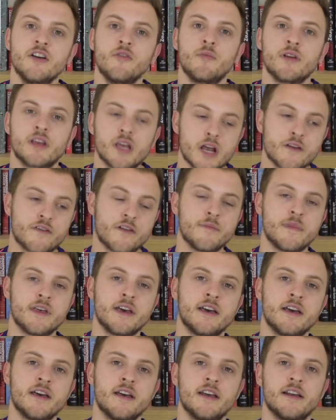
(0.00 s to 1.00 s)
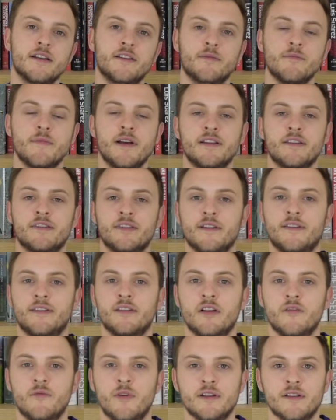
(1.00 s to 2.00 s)
We go from there. It's Man
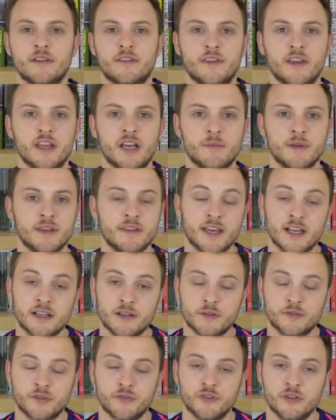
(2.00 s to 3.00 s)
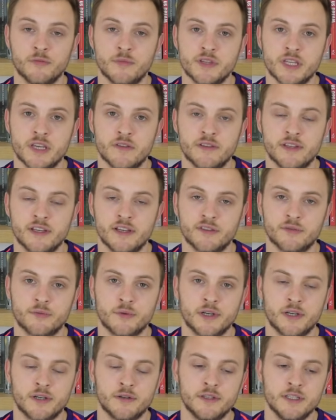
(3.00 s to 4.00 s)
City on Wednesday. I mean, they lost to Dortmund the other day as
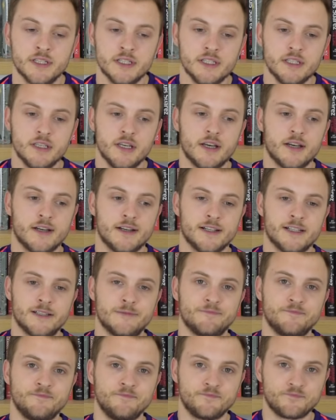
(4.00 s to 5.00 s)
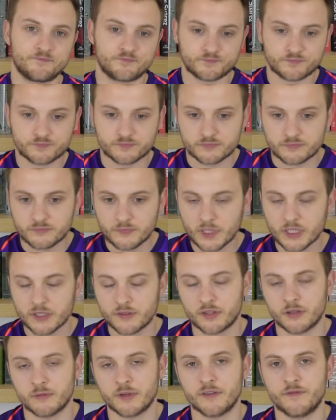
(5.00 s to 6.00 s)
well. Um,
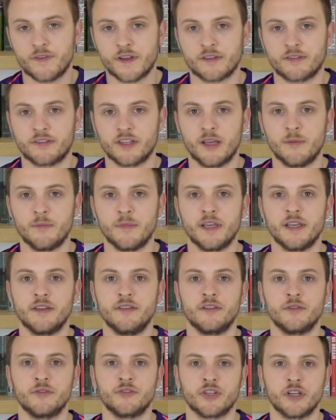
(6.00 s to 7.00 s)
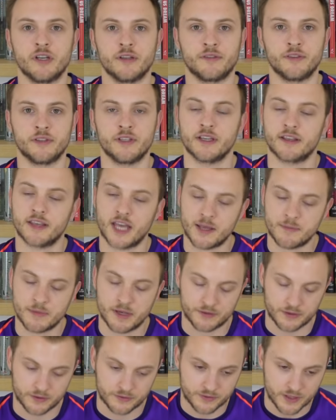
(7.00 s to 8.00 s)
so we face them in New Jersey, a game,
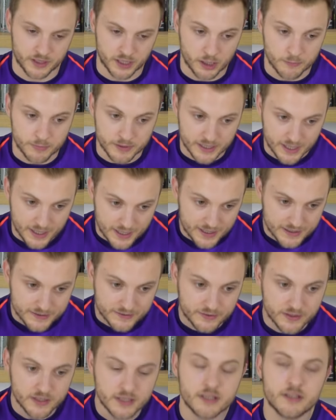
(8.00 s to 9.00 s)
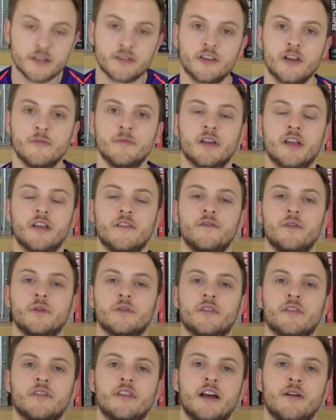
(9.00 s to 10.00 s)
as I say, I'll be at. So I'm looking
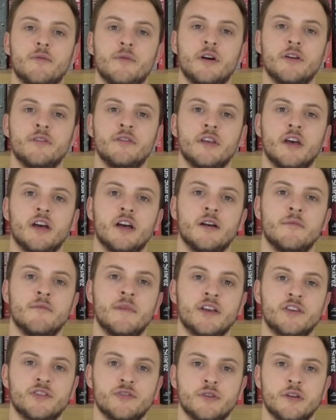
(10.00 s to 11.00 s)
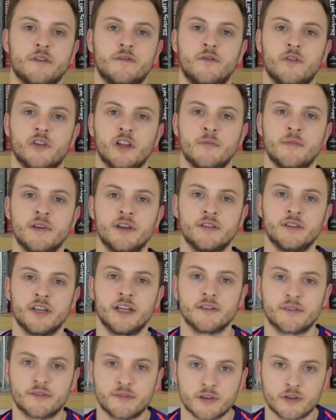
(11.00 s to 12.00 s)
forward to that one. Uh, make sure you follow me on
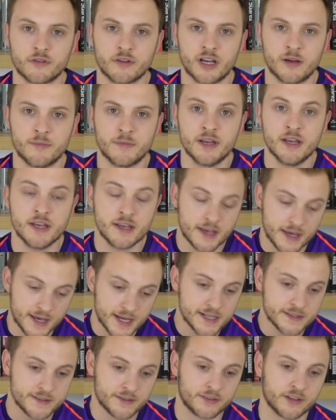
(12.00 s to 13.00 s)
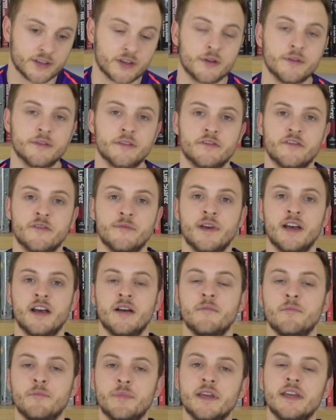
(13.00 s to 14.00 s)
Instagram, A, to see content from that,
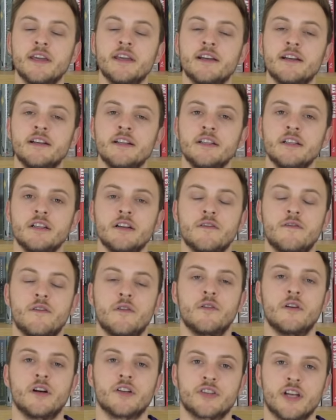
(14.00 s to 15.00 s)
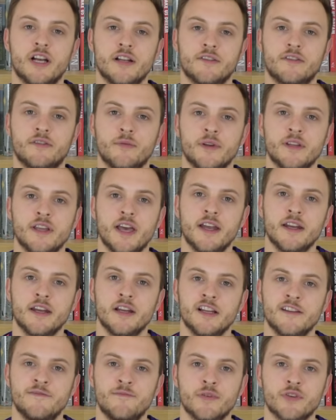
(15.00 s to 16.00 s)
and B, for a chance to win any
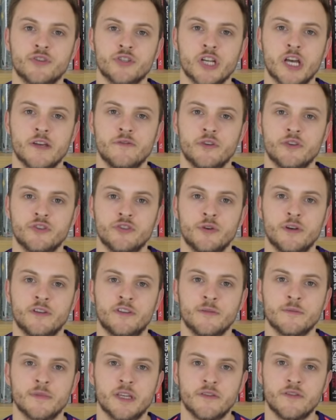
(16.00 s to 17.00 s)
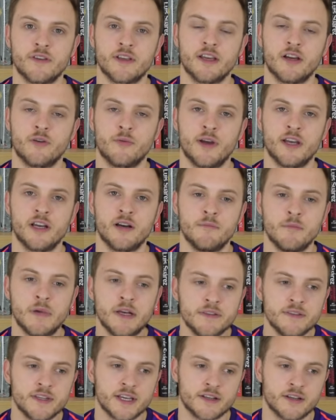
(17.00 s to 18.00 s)
Liverpool shirt of your choice. I'm giving it away on
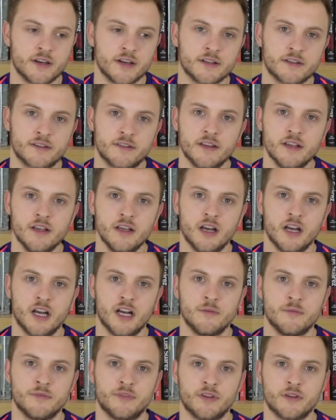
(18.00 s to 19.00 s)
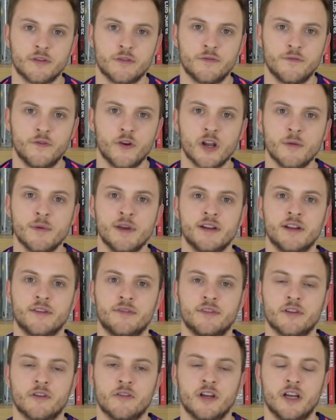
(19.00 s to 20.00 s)
Monday night. Um, so follow me on
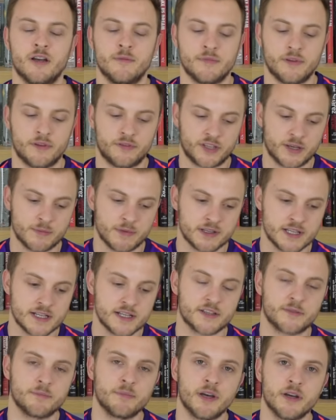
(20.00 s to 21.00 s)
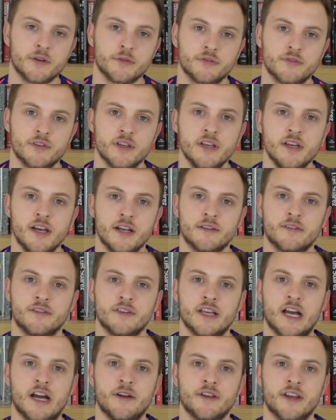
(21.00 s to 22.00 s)
Instagram to see my latest post and
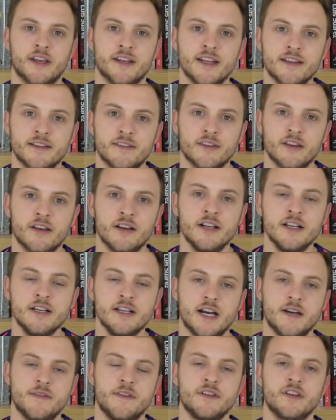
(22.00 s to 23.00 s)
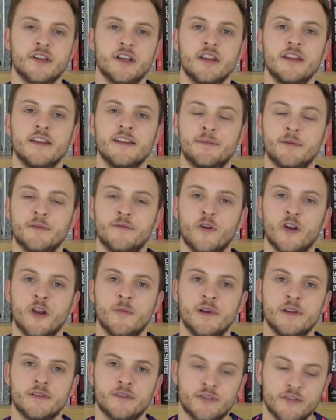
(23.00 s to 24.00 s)
see how you can enter. And then you're going to need to be
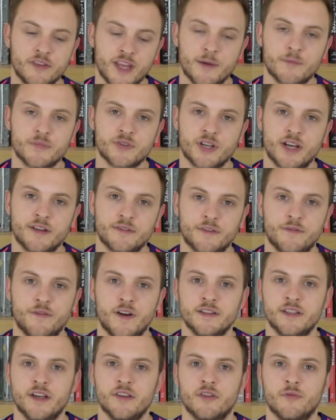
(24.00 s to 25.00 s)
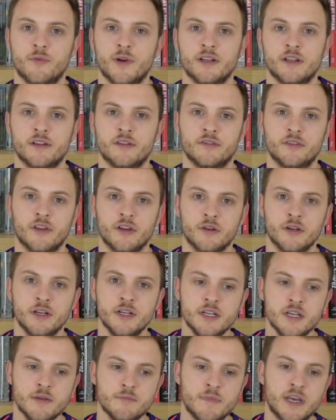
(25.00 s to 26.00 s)
following me on Snapchat to find out the winner. So
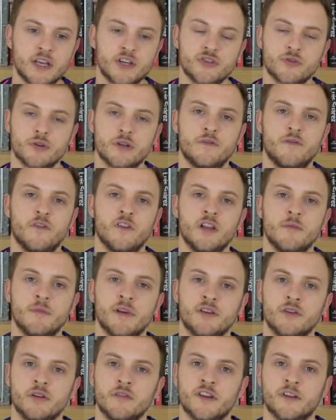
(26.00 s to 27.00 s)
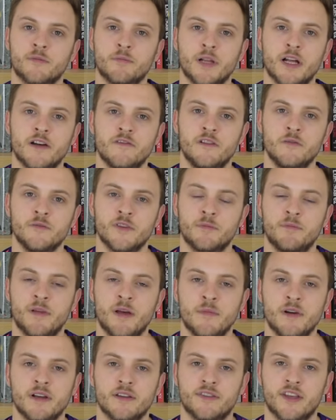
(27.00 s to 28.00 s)
make sure you're following me on all those platforms, as
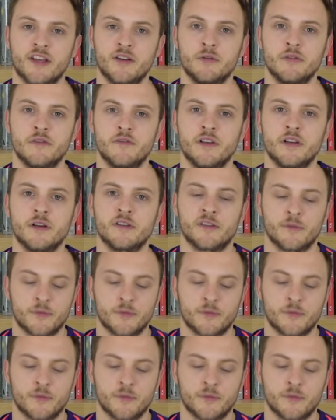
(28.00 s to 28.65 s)
Ben might say, on all of those.